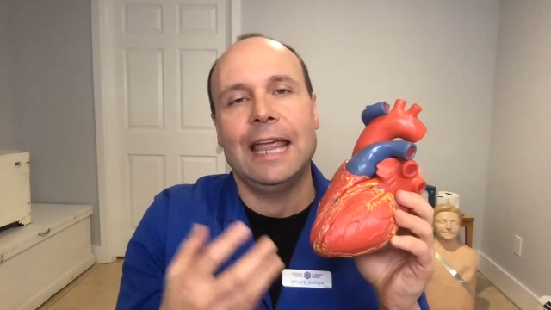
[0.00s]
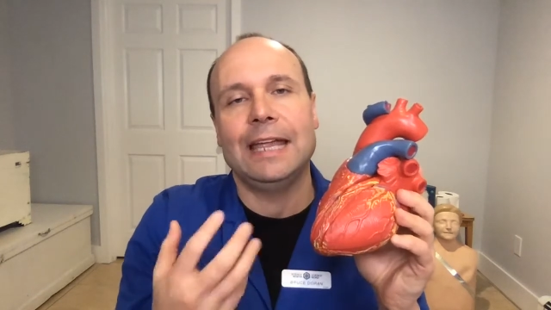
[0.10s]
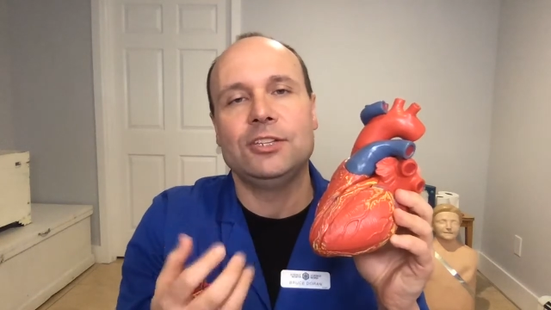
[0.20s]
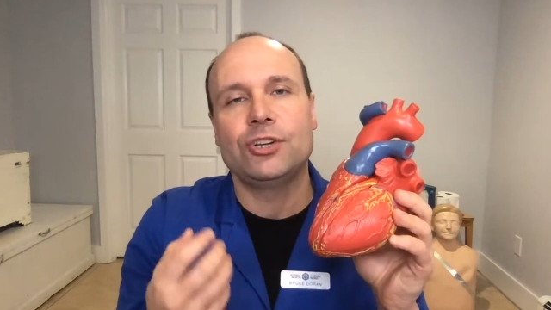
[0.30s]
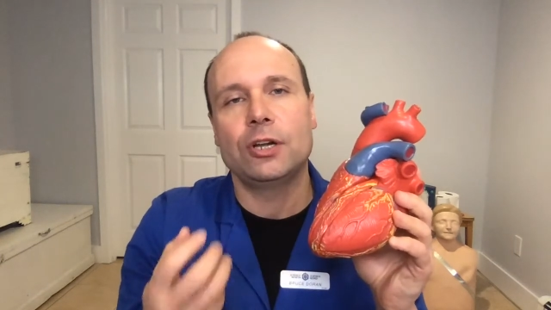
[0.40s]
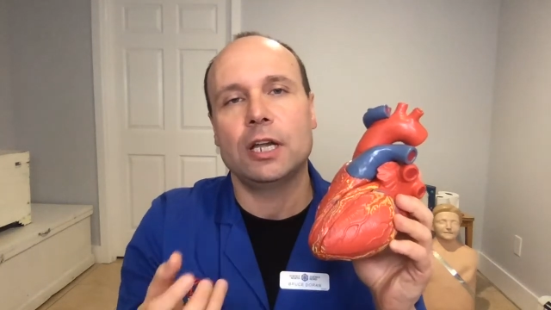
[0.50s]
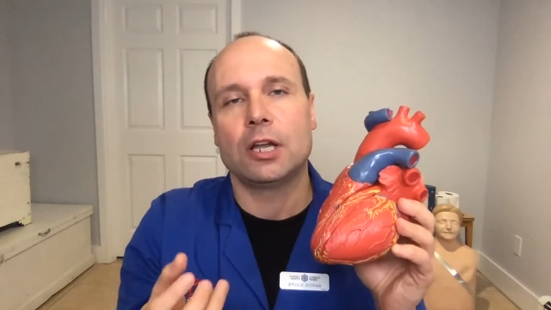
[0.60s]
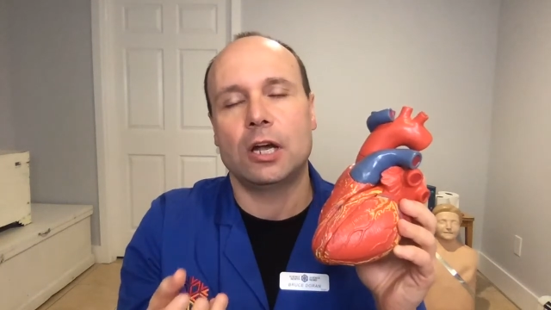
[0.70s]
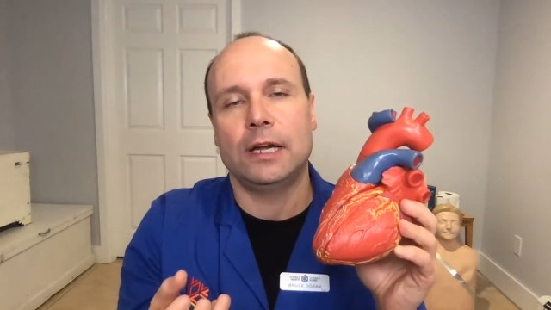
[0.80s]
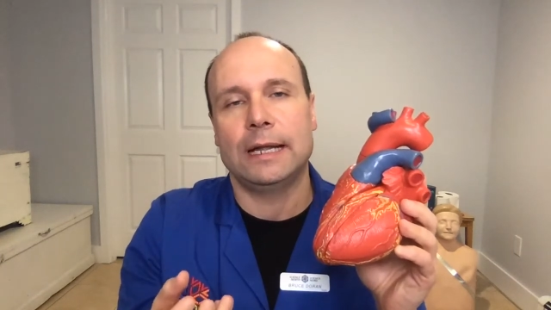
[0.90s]
And during
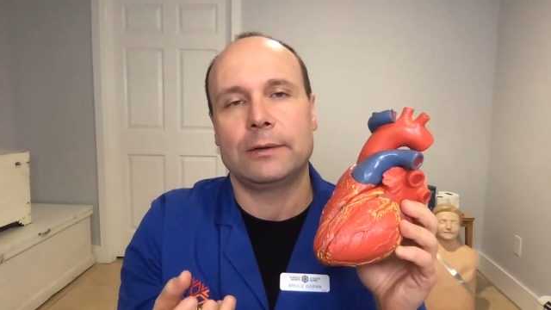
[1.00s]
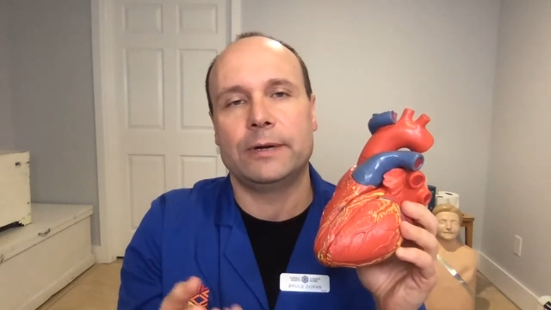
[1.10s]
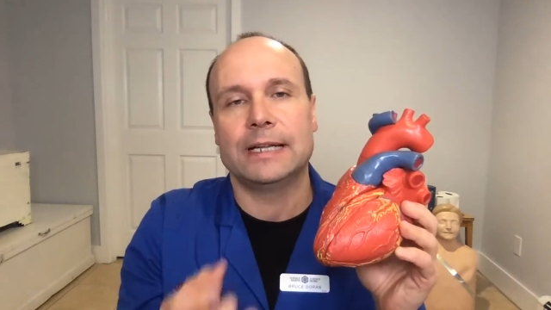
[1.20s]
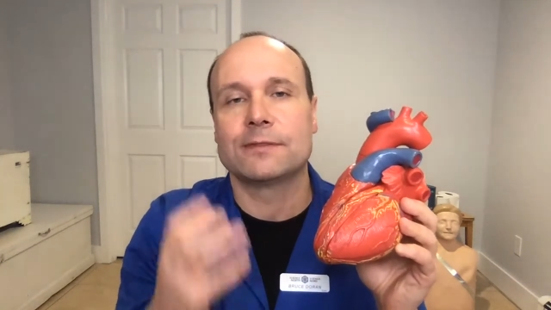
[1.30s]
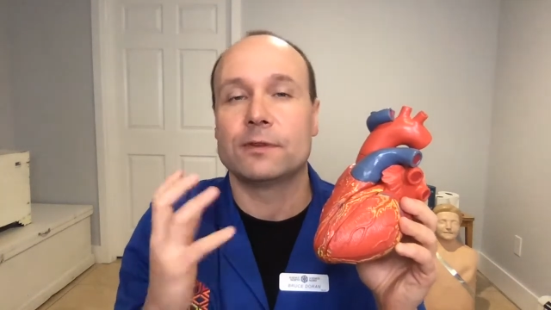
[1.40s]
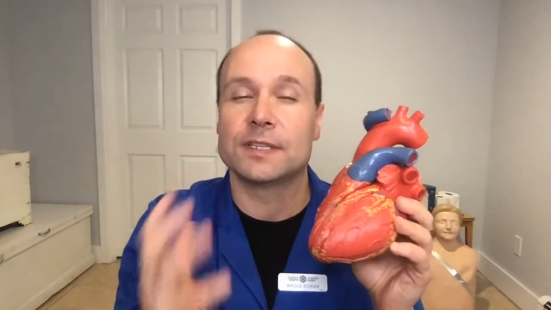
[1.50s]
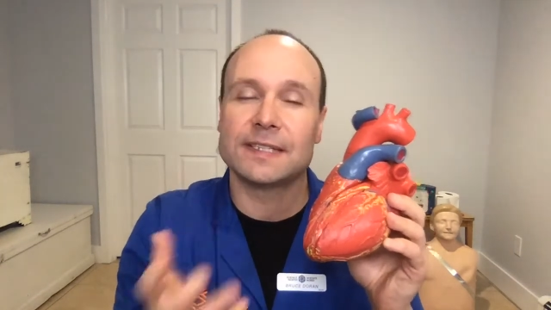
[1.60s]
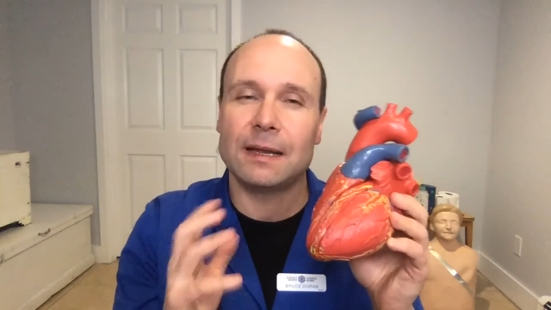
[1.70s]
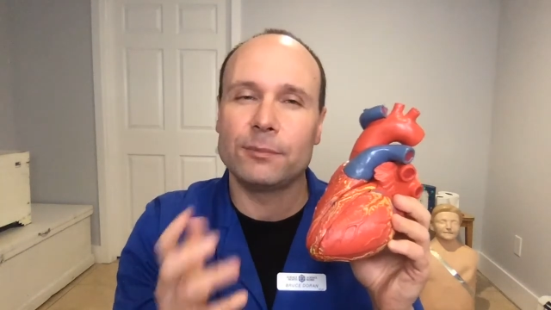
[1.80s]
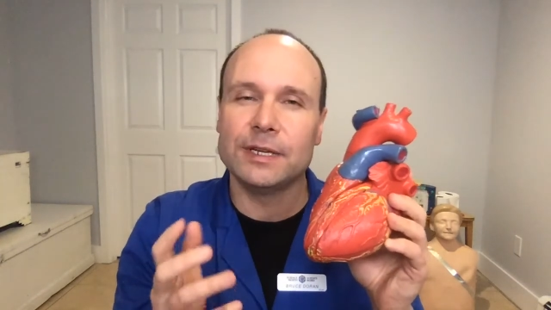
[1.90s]
cardiac arrest, for
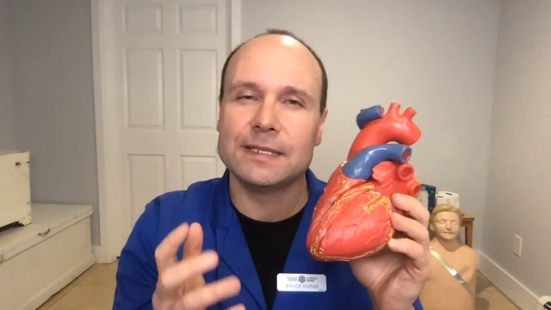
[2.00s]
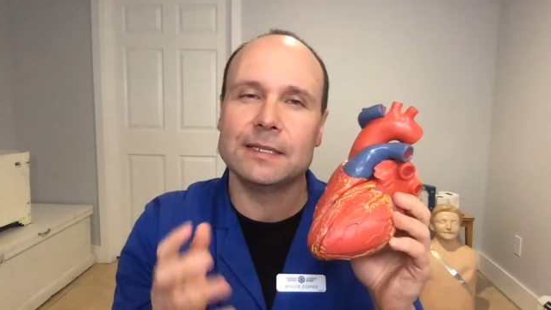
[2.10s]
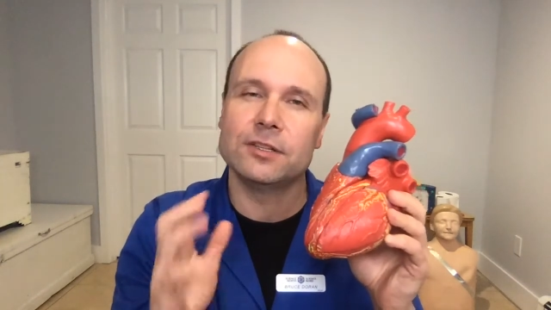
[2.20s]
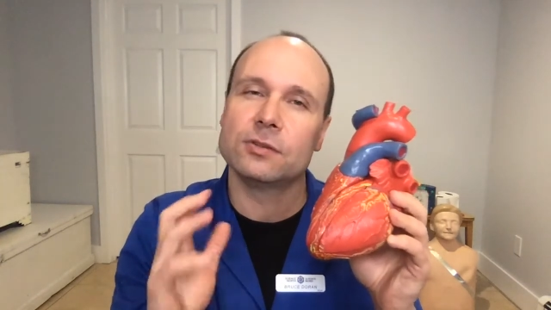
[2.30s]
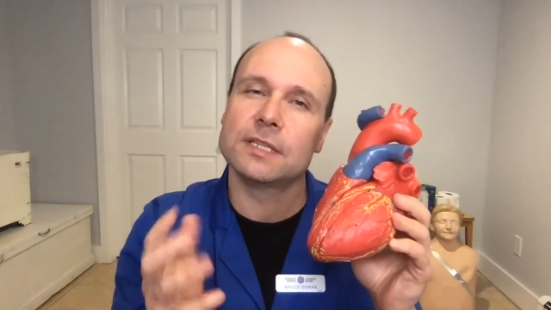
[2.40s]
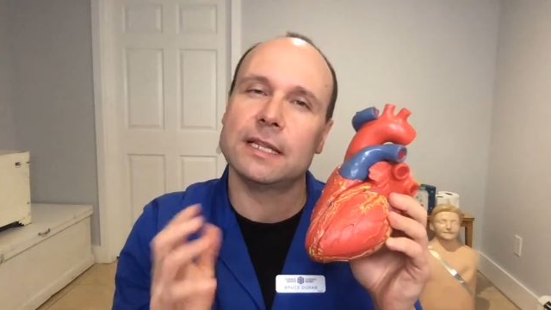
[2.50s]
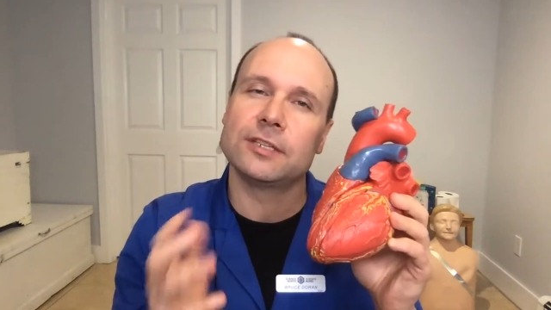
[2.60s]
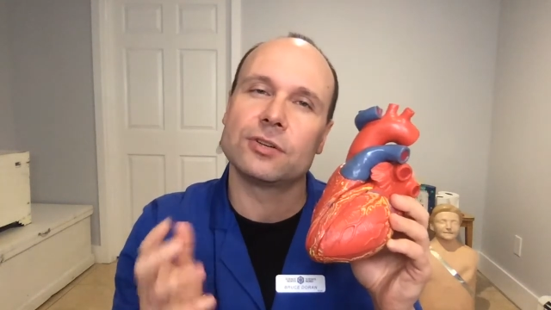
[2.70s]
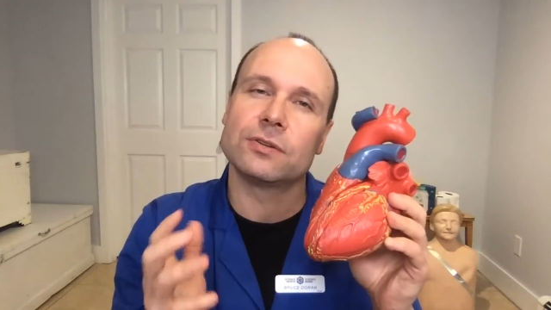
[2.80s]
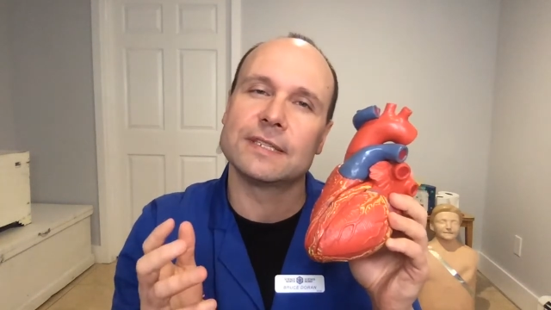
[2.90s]
some reason, those
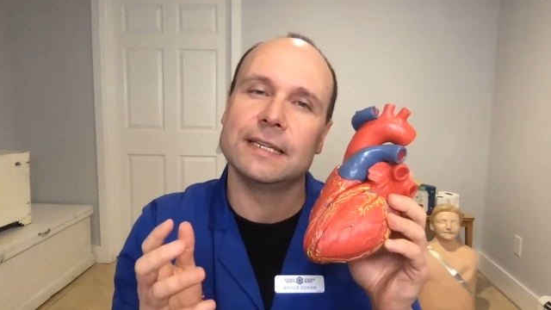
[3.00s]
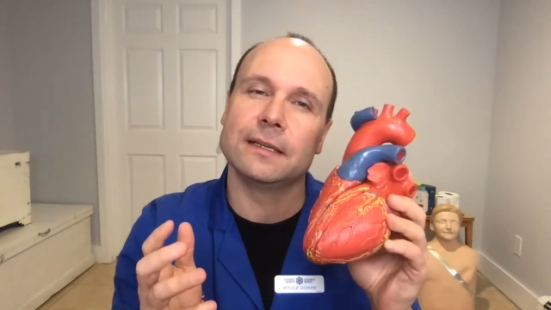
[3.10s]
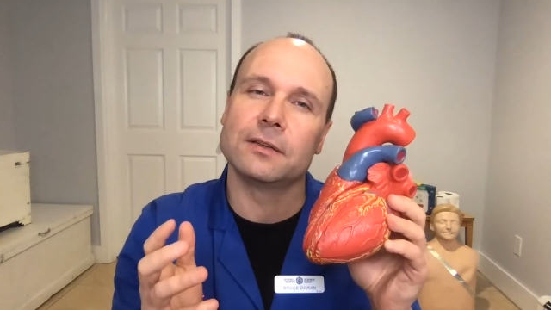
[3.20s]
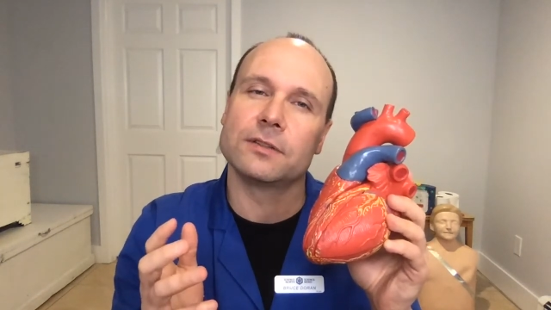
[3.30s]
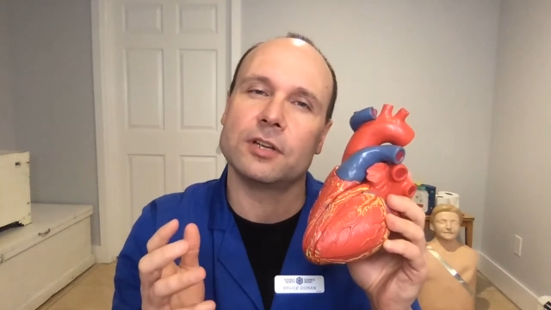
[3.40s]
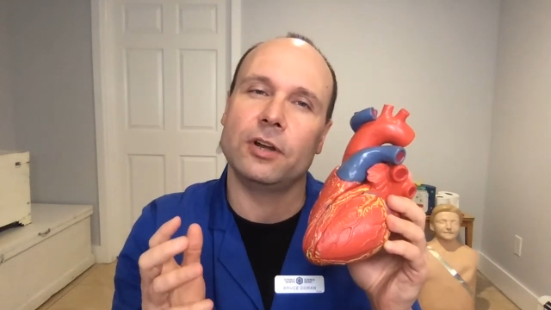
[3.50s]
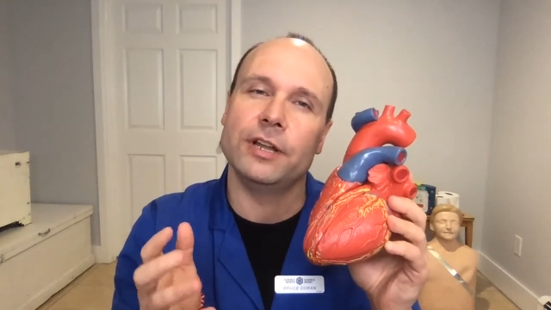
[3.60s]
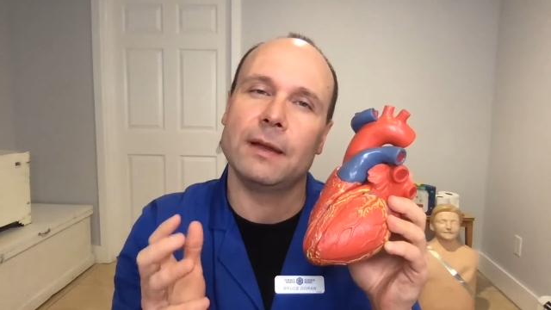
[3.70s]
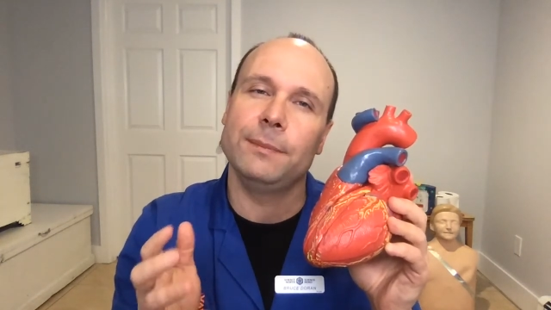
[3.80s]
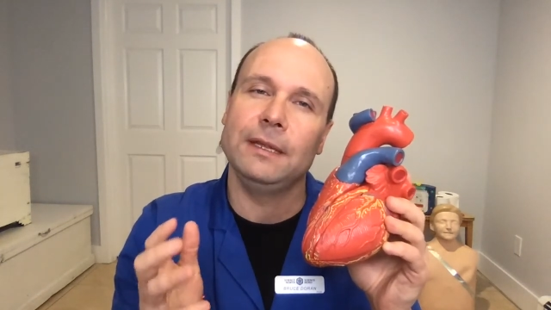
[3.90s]
electrical signals are
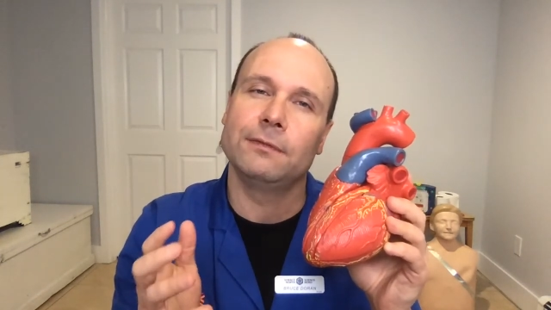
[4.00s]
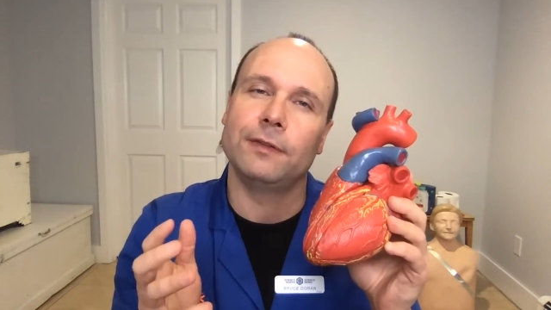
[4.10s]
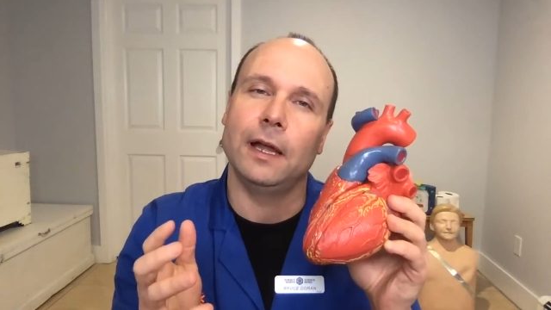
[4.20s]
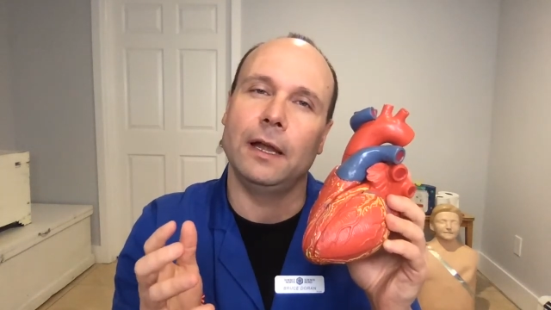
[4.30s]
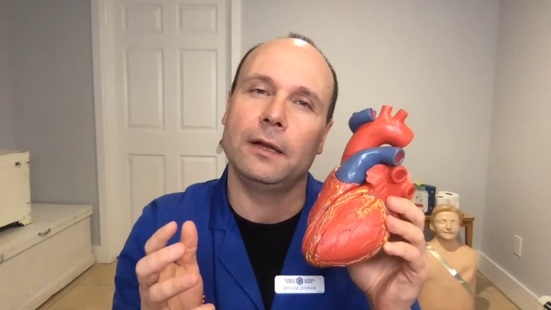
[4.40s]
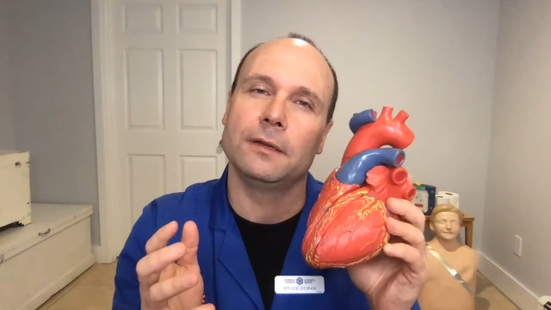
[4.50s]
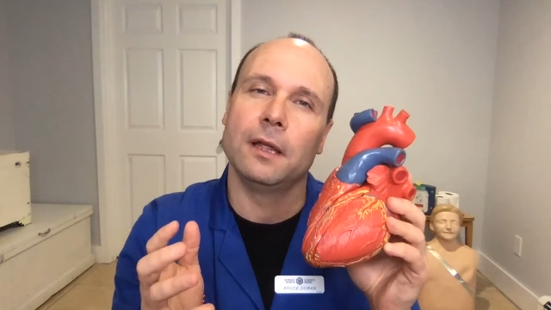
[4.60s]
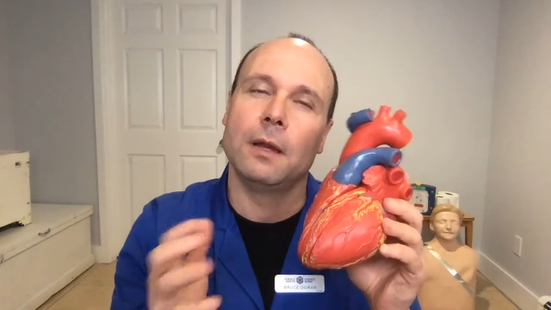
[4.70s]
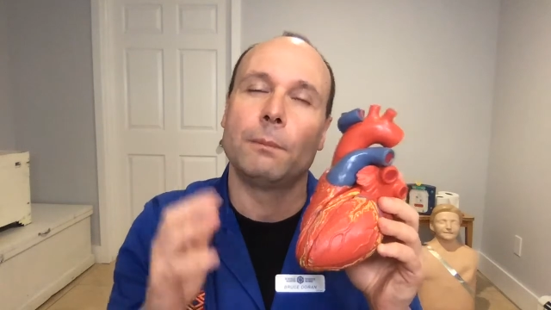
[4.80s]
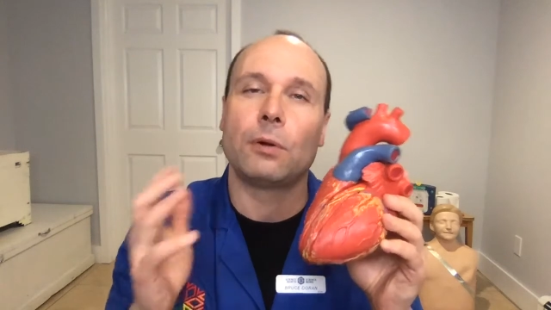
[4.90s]
not being fired
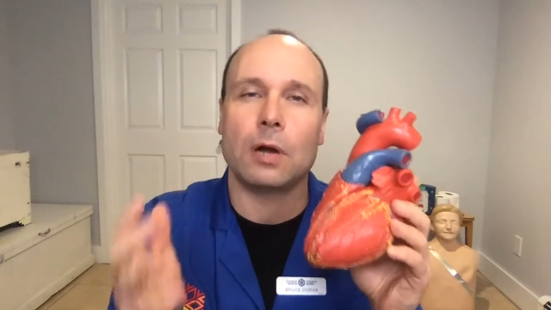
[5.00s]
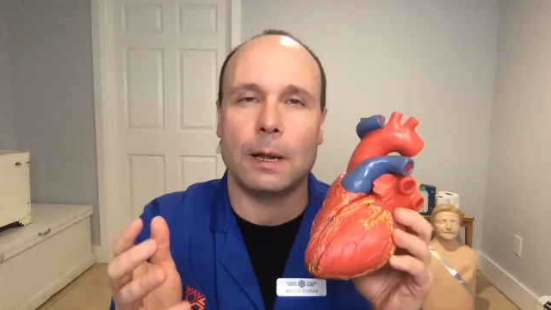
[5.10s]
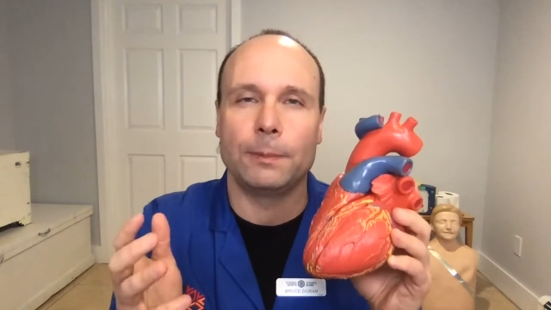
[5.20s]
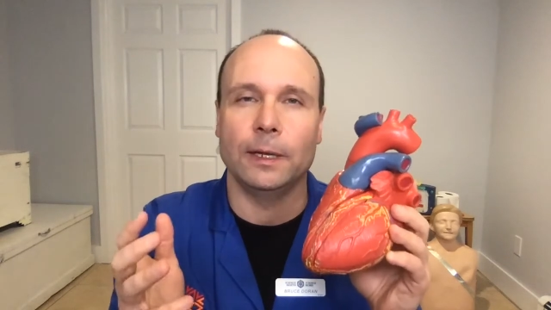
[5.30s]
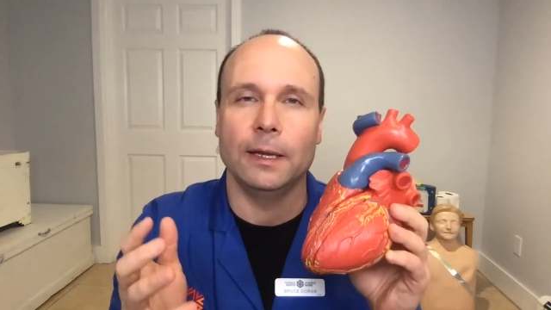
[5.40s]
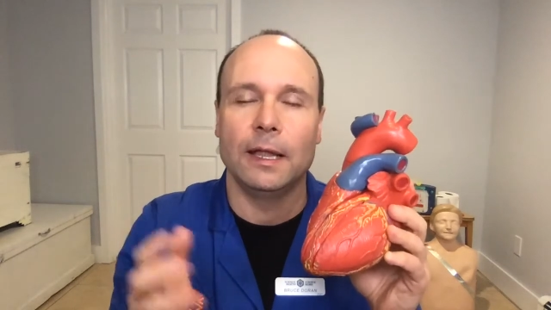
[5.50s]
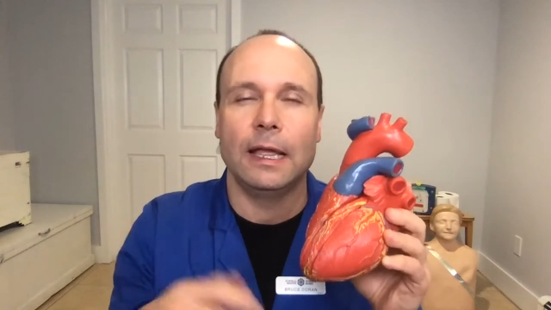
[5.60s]
properly.